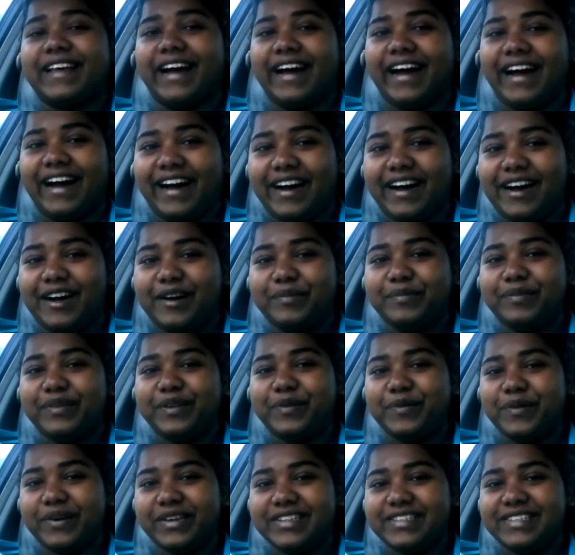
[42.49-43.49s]

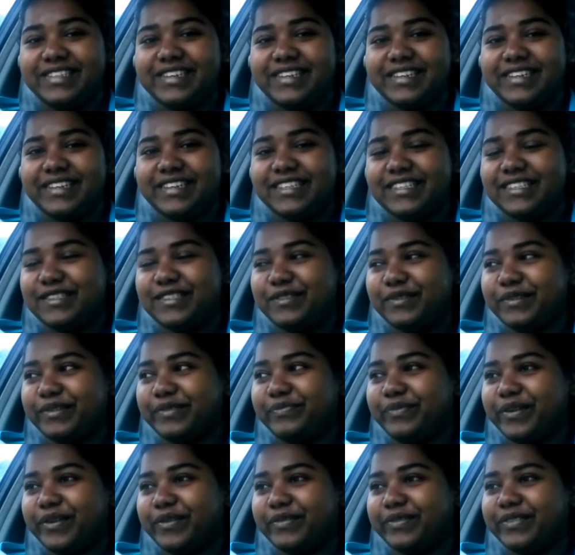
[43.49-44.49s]
the quality is
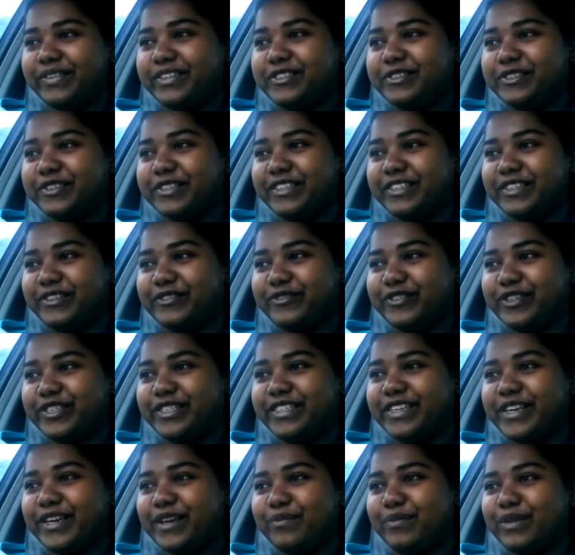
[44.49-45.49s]
probably totally
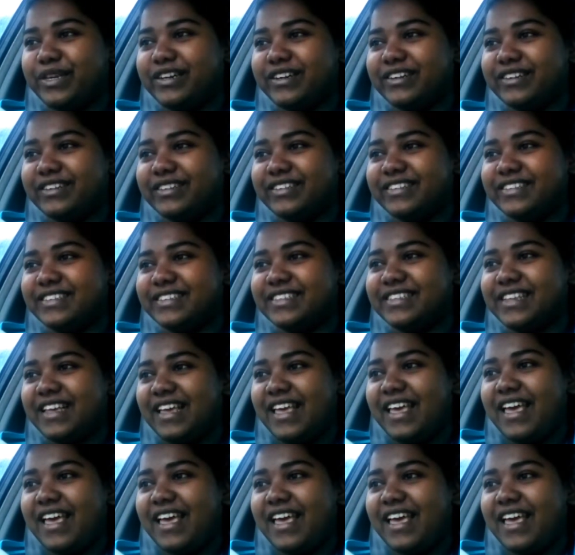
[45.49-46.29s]
different here because